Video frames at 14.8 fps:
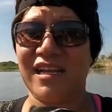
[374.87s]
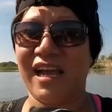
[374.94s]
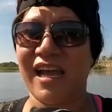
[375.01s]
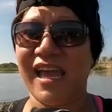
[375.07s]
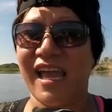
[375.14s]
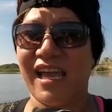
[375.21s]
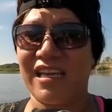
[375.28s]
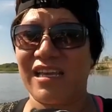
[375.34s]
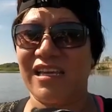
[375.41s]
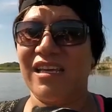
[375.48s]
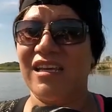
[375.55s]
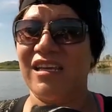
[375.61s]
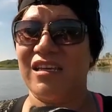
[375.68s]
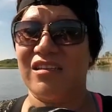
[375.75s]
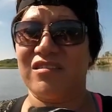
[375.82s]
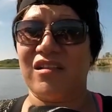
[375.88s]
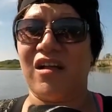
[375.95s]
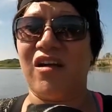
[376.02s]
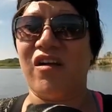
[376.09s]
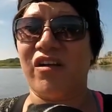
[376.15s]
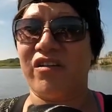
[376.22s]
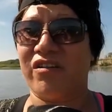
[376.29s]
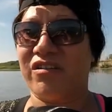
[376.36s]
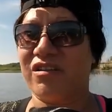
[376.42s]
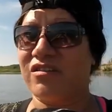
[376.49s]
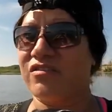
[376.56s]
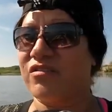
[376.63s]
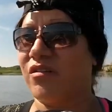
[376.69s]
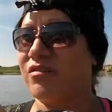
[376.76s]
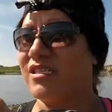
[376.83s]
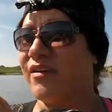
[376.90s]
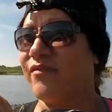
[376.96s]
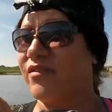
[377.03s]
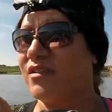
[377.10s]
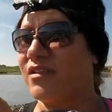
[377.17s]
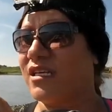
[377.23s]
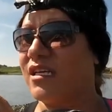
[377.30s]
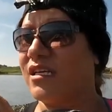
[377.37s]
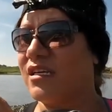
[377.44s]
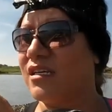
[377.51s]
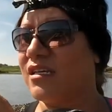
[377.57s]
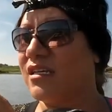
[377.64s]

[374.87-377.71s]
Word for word: The kayak is a lot harder to control, definitely.